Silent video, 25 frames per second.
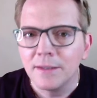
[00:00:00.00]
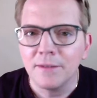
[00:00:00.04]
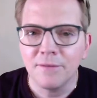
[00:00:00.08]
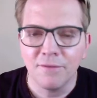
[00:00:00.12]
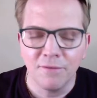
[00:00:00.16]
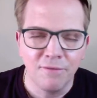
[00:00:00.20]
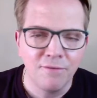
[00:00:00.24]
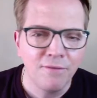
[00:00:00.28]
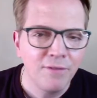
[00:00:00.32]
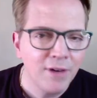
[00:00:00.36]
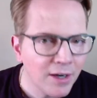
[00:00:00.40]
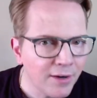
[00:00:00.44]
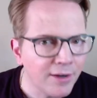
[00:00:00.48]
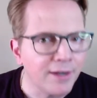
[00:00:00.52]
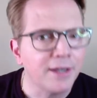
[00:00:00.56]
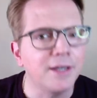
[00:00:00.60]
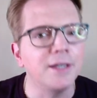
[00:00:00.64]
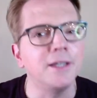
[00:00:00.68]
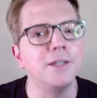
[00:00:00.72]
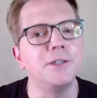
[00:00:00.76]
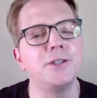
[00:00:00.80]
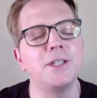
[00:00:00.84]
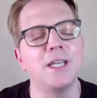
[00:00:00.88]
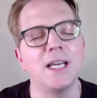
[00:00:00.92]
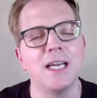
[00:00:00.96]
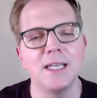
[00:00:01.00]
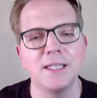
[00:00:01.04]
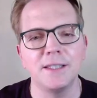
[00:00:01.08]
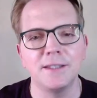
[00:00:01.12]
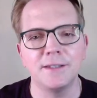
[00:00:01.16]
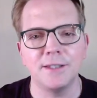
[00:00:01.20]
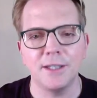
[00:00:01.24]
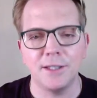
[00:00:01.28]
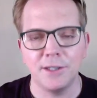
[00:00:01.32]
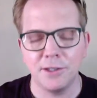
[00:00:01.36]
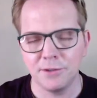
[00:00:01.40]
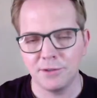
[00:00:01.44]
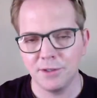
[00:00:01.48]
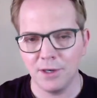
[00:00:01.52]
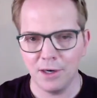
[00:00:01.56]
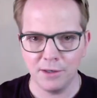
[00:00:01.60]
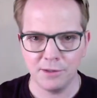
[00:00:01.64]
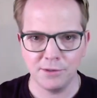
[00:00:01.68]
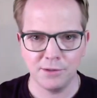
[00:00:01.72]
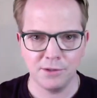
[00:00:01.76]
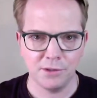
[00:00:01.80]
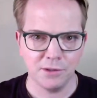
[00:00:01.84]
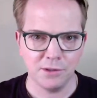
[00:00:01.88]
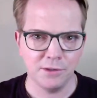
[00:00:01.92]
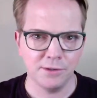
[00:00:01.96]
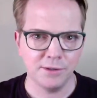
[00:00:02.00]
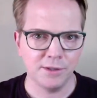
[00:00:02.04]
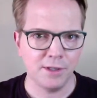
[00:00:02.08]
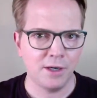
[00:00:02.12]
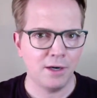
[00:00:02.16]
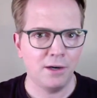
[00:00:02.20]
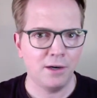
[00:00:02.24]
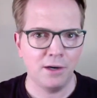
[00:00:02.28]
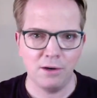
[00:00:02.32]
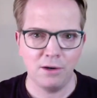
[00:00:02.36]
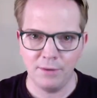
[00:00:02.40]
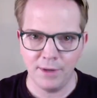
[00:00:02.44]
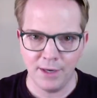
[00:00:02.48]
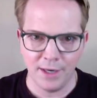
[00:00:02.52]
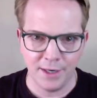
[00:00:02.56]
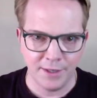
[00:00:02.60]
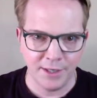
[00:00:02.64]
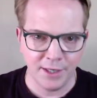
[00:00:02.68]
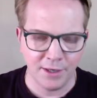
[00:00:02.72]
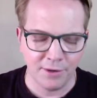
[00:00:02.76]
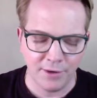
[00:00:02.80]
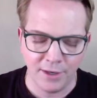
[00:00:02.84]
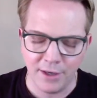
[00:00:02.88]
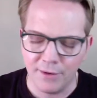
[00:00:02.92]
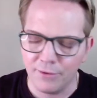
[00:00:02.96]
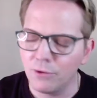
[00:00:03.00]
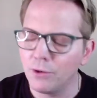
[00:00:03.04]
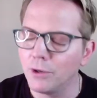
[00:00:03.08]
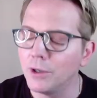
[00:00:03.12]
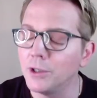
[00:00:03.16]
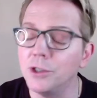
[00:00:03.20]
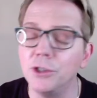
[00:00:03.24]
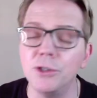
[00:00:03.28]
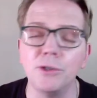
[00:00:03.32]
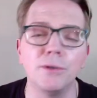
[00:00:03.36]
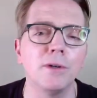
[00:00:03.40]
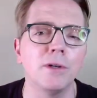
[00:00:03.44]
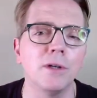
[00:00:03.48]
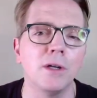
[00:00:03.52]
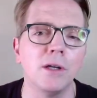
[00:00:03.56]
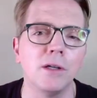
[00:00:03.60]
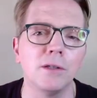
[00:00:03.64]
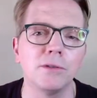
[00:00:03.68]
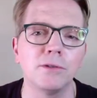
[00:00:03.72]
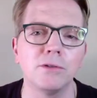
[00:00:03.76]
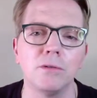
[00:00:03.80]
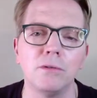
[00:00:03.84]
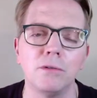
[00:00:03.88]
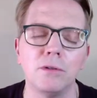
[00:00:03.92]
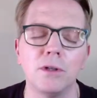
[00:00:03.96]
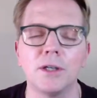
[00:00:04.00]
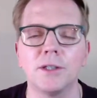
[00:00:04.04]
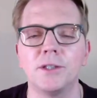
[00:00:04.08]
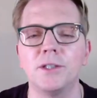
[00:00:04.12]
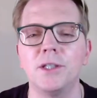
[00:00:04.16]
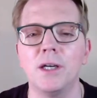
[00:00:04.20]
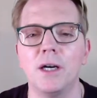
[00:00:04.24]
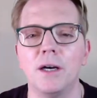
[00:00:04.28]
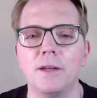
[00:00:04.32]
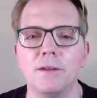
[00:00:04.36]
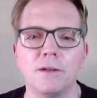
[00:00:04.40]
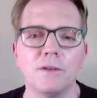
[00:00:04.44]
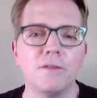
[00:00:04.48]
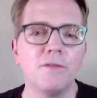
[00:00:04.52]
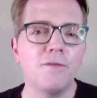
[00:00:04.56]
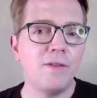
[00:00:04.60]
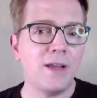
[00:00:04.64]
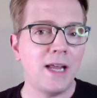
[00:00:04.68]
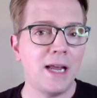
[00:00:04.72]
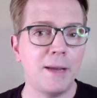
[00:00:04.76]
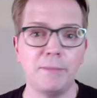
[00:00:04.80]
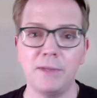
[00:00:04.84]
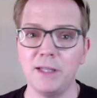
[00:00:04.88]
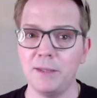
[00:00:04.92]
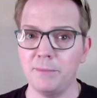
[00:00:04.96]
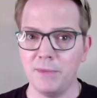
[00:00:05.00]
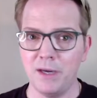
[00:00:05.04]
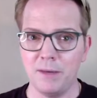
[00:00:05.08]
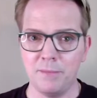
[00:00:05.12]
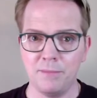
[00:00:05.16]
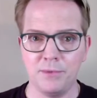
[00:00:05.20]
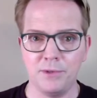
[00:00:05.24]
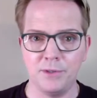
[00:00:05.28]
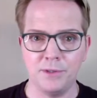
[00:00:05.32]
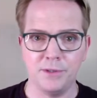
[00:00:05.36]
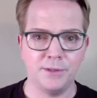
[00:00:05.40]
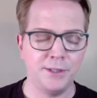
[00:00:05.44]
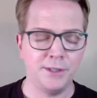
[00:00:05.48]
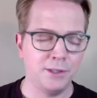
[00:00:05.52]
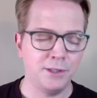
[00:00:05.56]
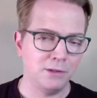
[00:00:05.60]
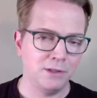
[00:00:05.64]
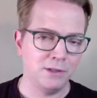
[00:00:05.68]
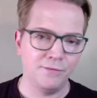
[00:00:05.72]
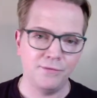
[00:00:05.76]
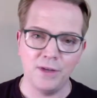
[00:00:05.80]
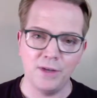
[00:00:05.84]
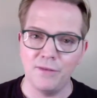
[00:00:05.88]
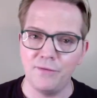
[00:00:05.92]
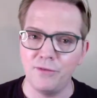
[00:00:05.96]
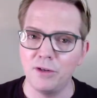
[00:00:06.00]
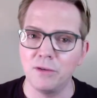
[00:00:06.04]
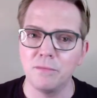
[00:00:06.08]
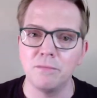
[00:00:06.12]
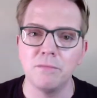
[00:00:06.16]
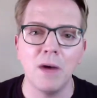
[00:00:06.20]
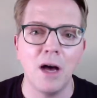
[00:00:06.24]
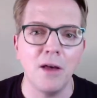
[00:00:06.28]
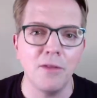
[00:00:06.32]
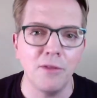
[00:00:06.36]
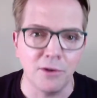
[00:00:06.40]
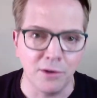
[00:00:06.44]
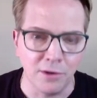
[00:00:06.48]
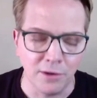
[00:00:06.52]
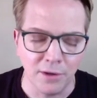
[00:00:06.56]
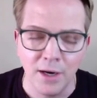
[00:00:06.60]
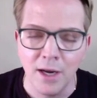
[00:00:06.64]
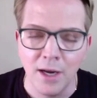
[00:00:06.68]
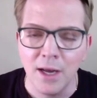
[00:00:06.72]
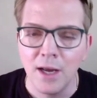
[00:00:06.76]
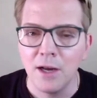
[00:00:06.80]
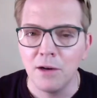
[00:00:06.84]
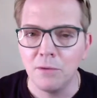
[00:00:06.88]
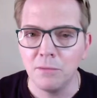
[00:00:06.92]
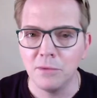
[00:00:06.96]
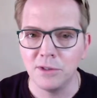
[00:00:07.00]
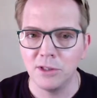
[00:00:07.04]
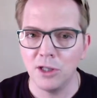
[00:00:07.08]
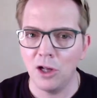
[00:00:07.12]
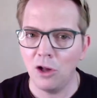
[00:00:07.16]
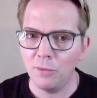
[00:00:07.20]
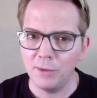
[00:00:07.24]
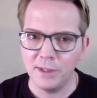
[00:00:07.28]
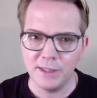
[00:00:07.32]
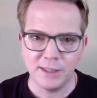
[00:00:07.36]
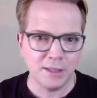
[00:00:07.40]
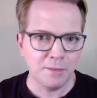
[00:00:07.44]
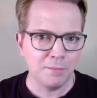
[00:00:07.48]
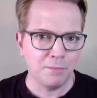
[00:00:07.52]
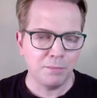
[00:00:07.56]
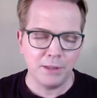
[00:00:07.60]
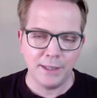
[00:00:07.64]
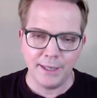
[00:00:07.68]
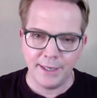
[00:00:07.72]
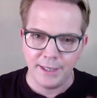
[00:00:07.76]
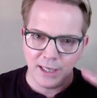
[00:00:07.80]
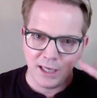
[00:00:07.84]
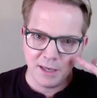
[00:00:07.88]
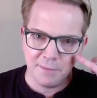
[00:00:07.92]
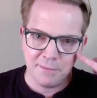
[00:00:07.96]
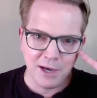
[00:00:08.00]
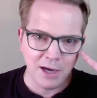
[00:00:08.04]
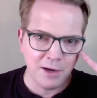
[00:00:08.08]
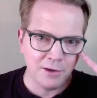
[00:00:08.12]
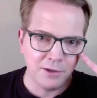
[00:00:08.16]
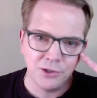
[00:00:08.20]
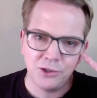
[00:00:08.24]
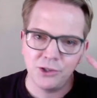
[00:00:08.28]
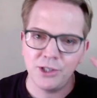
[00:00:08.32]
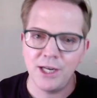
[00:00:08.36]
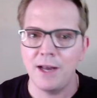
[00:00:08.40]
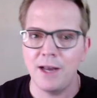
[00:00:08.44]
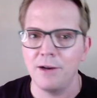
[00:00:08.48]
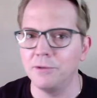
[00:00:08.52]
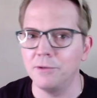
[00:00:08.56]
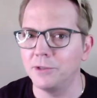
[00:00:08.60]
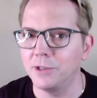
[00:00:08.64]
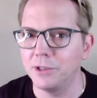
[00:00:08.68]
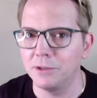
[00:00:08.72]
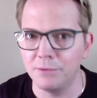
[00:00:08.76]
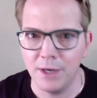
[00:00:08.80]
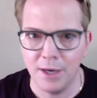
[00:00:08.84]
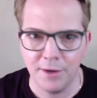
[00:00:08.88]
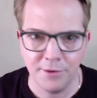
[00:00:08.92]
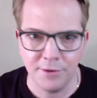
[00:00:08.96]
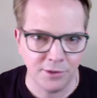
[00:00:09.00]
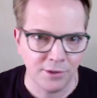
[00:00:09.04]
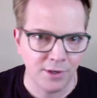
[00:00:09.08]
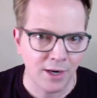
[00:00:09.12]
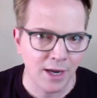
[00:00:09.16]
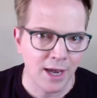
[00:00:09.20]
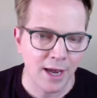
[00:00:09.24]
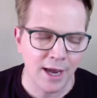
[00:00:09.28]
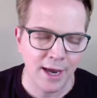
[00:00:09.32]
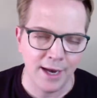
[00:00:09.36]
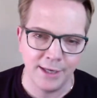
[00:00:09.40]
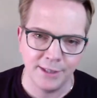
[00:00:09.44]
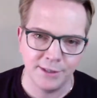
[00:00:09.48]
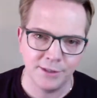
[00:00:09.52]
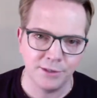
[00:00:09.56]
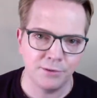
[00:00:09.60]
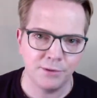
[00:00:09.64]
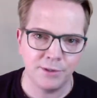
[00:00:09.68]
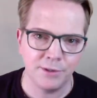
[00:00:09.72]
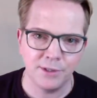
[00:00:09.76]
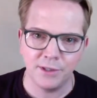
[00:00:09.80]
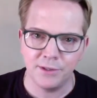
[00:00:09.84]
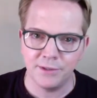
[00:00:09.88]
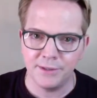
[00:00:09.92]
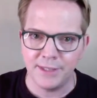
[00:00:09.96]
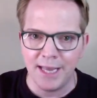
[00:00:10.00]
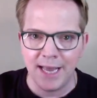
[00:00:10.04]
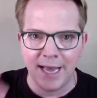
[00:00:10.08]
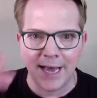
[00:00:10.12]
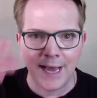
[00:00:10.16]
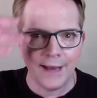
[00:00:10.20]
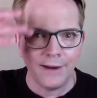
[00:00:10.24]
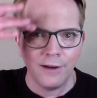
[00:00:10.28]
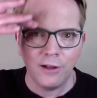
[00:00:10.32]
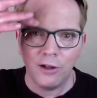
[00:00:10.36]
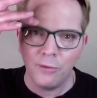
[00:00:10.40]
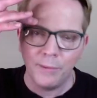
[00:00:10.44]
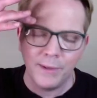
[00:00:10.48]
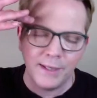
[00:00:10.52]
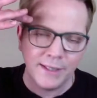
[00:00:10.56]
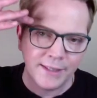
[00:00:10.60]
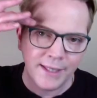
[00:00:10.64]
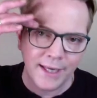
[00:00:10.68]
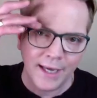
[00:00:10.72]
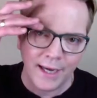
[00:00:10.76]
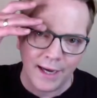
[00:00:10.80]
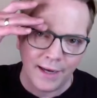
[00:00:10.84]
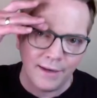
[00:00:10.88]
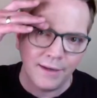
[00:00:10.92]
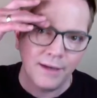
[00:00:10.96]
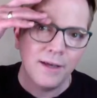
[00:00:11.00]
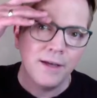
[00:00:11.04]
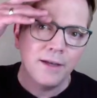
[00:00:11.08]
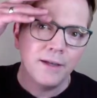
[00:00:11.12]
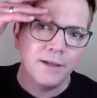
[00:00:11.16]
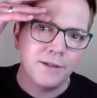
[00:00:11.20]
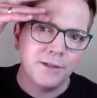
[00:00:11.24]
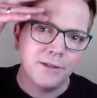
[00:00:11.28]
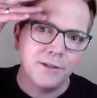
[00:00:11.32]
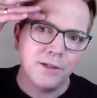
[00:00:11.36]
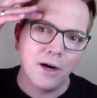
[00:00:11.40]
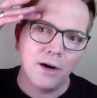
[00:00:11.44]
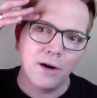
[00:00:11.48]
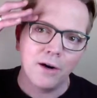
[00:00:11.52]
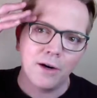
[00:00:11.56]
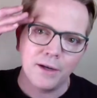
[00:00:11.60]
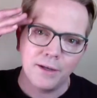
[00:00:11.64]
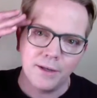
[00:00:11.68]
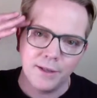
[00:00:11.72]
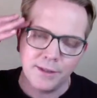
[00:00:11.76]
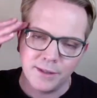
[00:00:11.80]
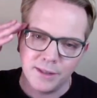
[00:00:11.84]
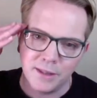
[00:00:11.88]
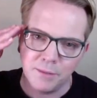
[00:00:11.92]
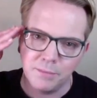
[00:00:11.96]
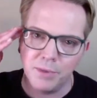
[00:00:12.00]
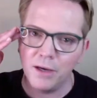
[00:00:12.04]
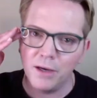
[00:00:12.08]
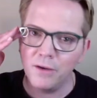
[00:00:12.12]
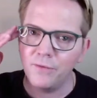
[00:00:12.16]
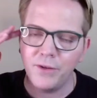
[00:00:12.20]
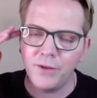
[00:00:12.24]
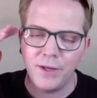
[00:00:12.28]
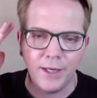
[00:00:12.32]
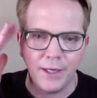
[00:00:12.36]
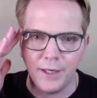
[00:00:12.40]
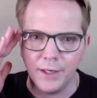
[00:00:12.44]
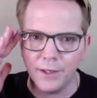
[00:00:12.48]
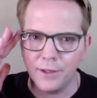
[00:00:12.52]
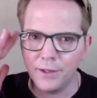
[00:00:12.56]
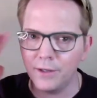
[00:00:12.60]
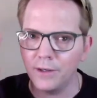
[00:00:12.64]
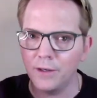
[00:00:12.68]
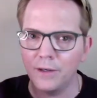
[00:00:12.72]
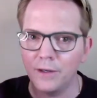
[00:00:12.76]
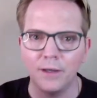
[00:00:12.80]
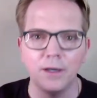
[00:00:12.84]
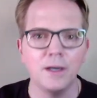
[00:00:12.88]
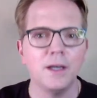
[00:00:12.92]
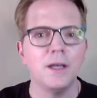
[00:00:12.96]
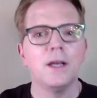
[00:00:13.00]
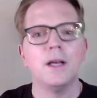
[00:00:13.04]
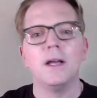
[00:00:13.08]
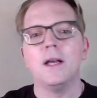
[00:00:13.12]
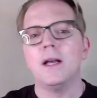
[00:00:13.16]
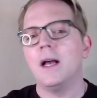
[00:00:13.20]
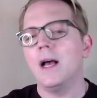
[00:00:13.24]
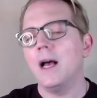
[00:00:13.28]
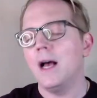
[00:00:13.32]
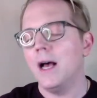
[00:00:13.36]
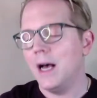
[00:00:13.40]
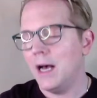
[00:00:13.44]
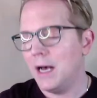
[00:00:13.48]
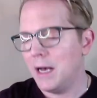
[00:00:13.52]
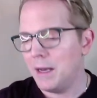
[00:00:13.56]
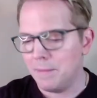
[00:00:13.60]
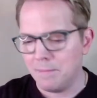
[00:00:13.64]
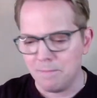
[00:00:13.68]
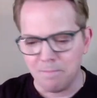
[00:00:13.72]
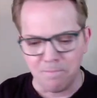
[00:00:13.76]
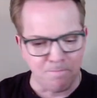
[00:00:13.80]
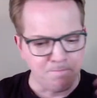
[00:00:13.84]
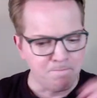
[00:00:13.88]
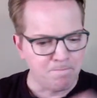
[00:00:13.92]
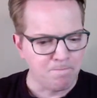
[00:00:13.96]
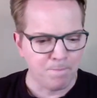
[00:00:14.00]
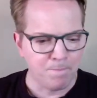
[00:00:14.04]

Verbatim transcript: very good chance that your dark circles are hereditary. Of course, you can also look to other family members. You know, if, if your mother was always complaining about shadows around your eyes, or your dad always had darkness above here, um,